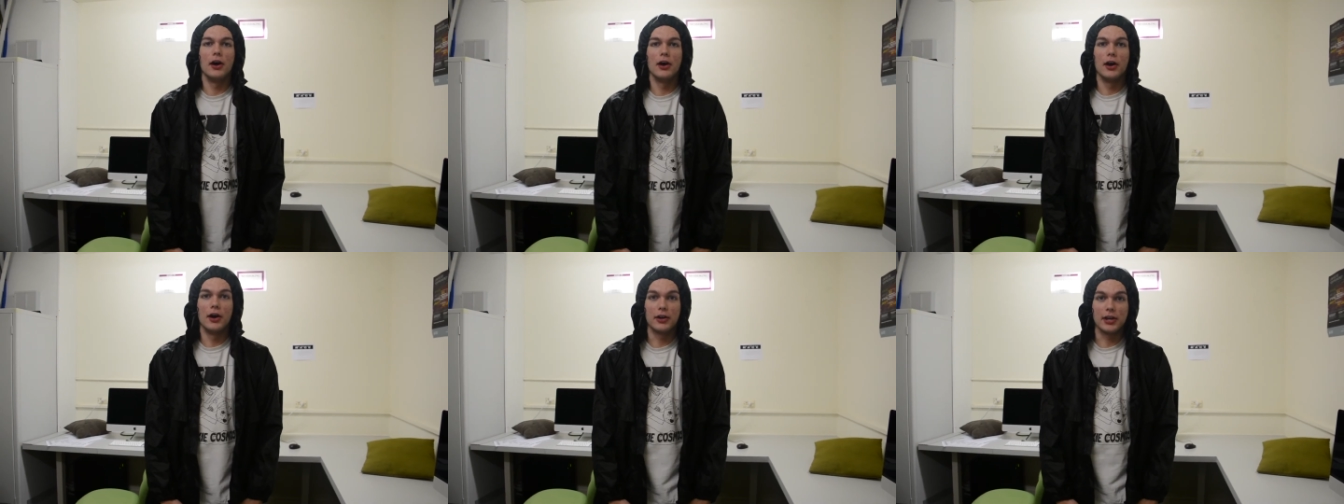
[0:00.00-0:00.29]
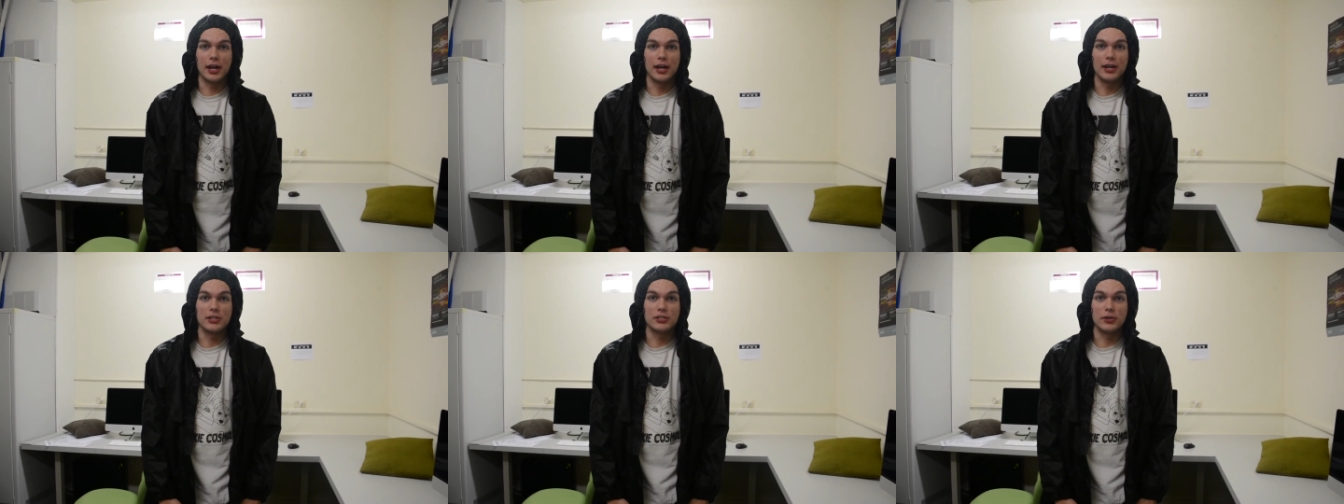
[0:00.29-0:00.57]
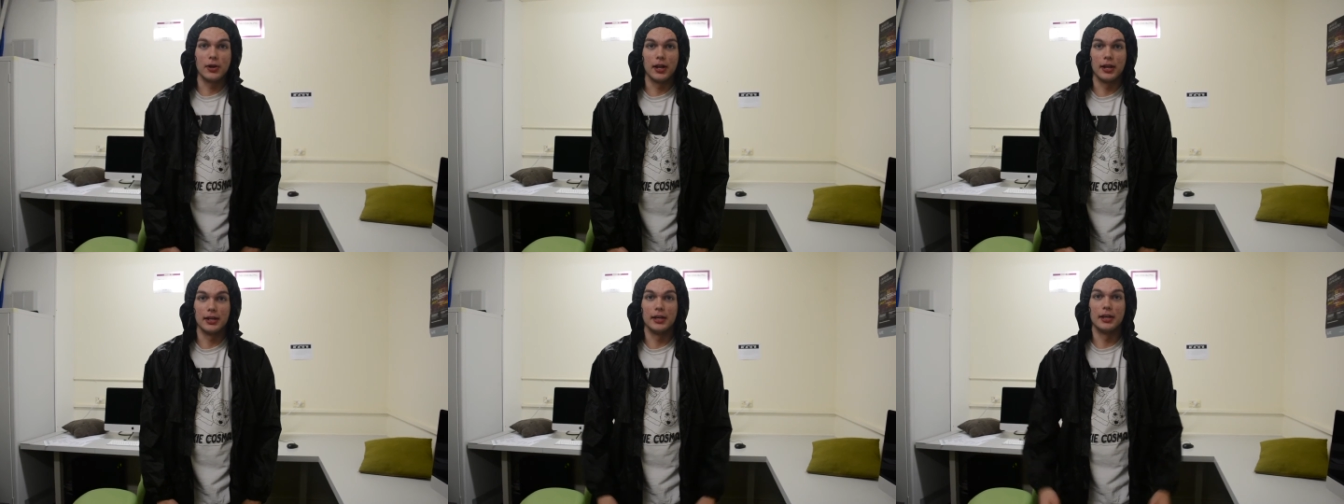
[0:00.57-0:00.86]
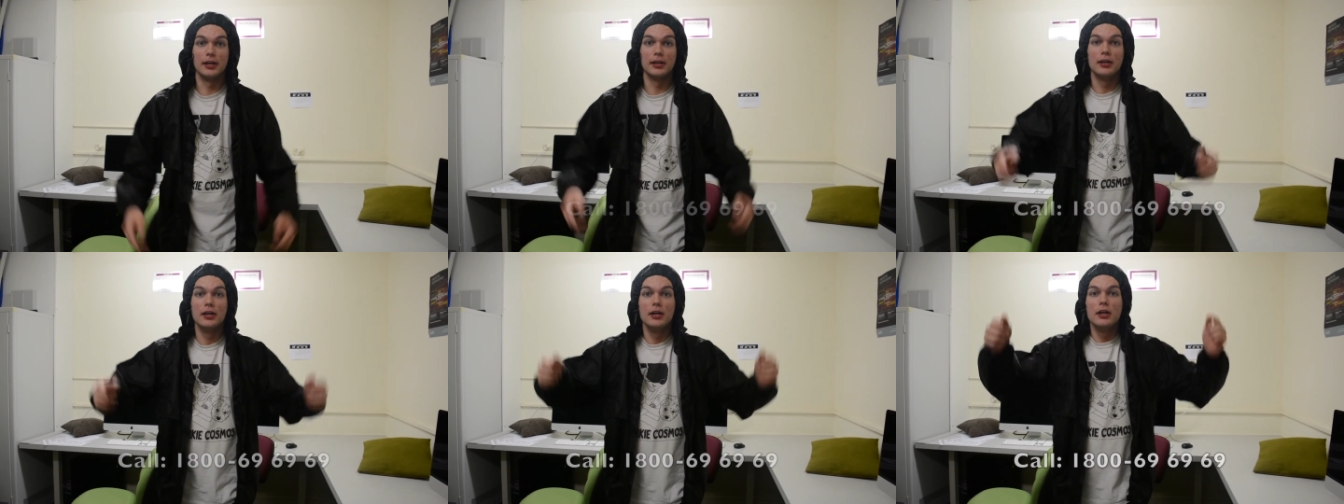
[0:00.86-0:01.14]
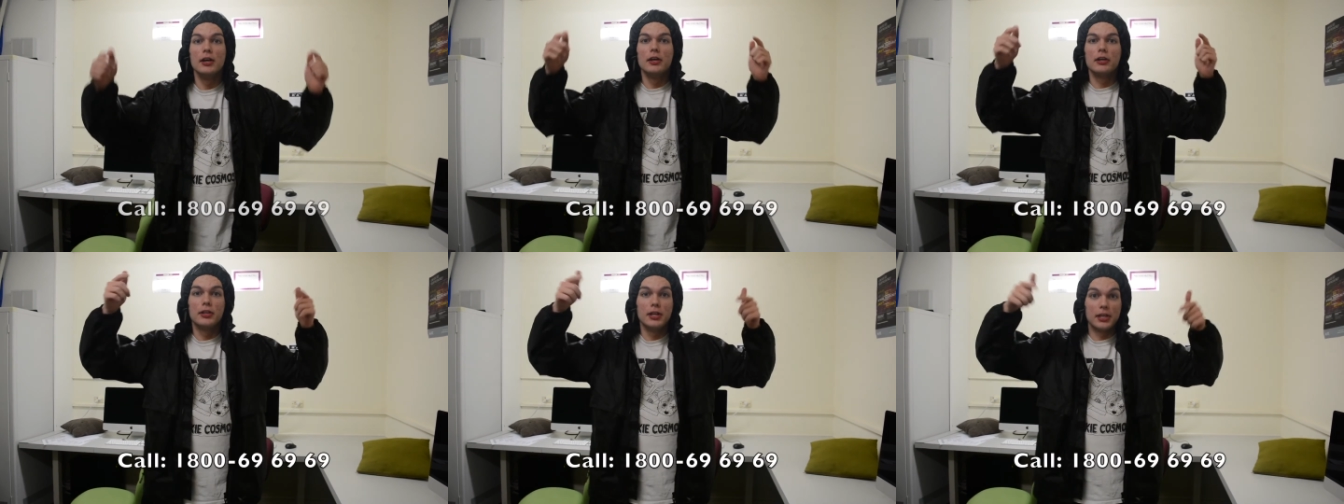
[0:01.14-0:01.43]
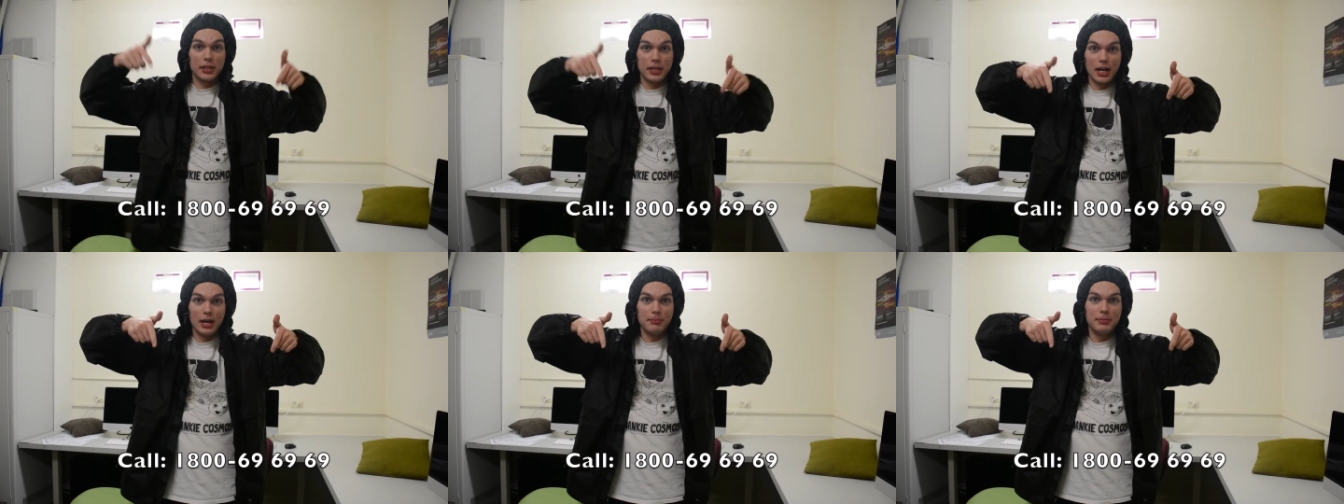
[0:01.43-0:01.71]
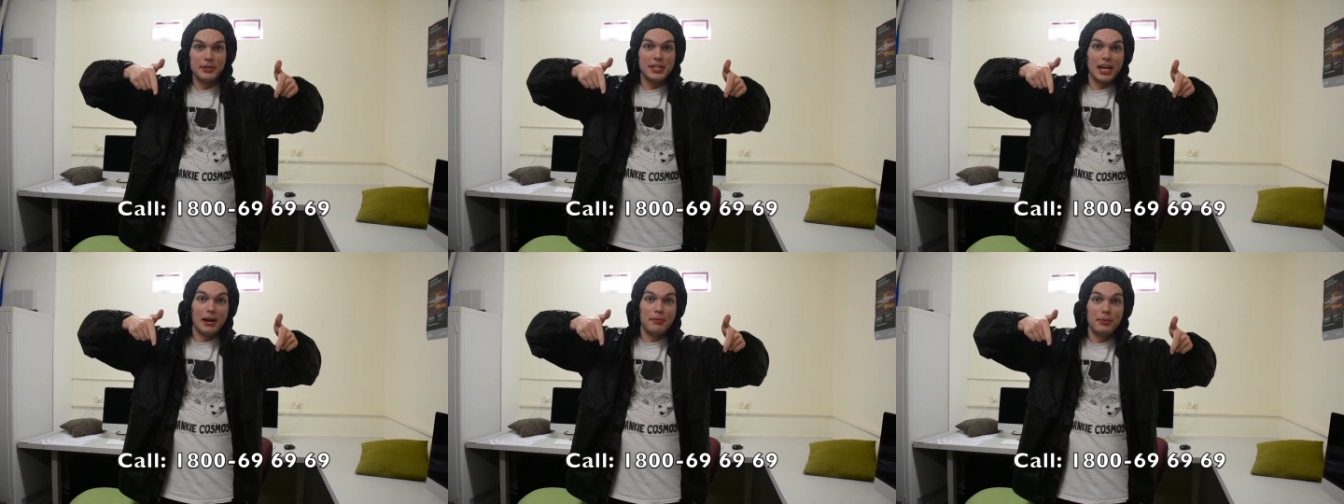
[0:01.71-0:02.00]
Okay, Australia. Click the
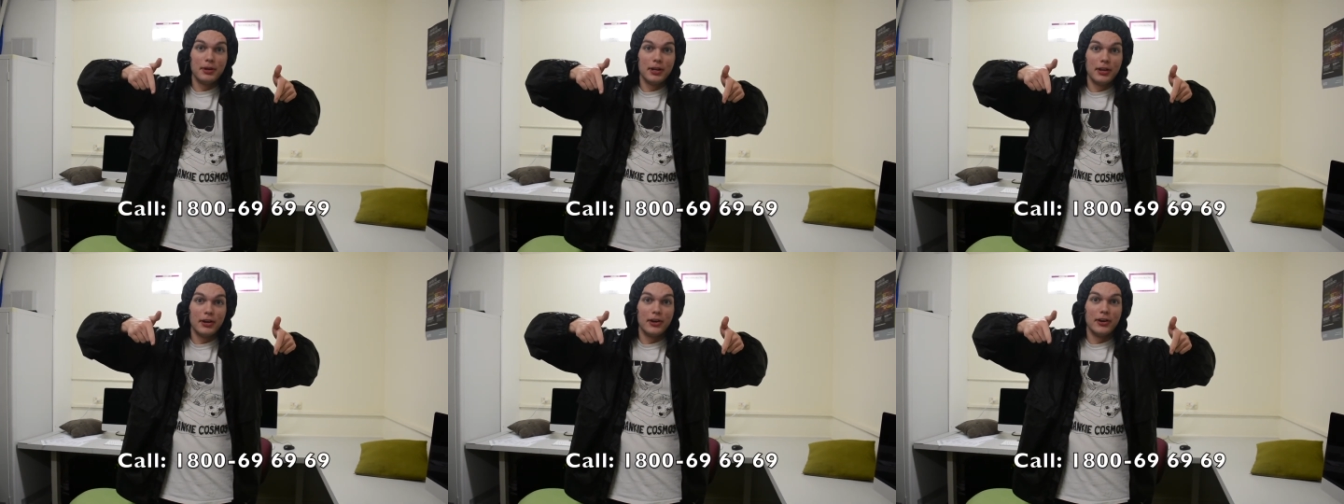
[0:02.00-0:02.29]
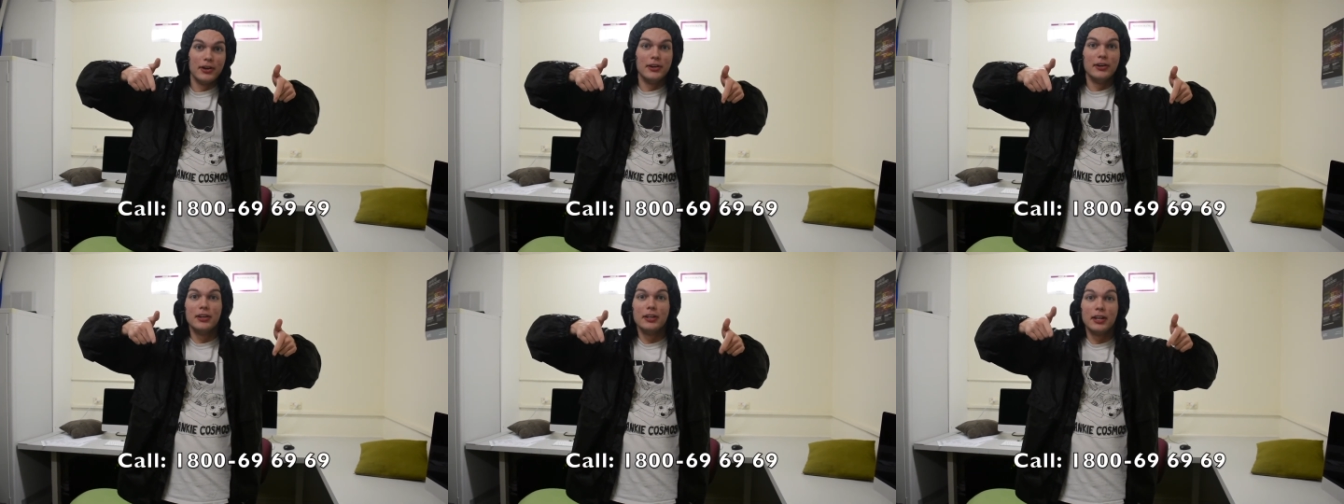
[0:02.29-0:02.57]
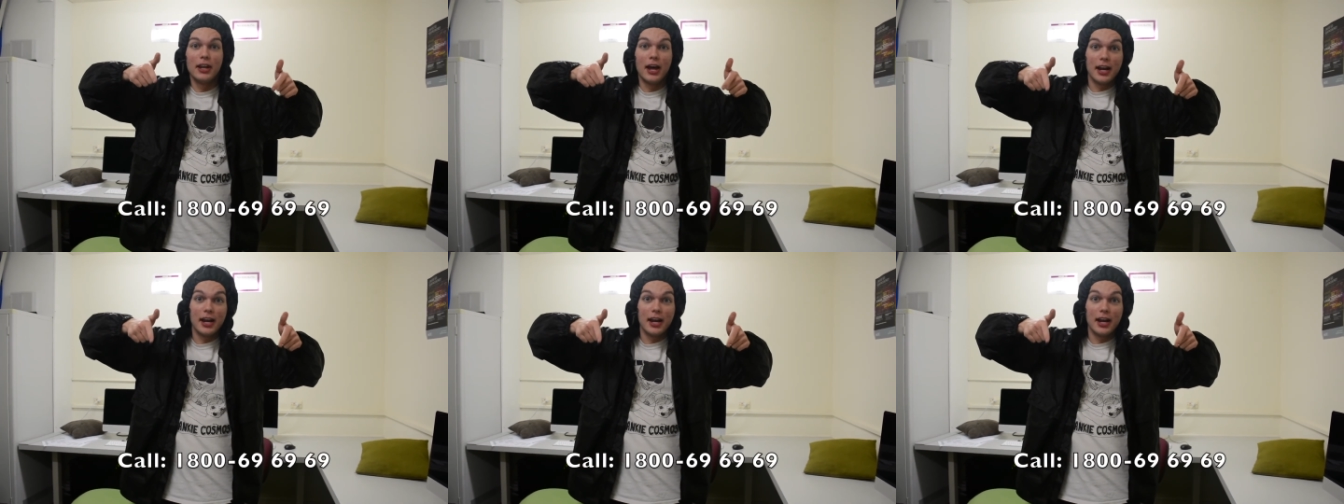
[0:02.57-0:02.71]
number down below,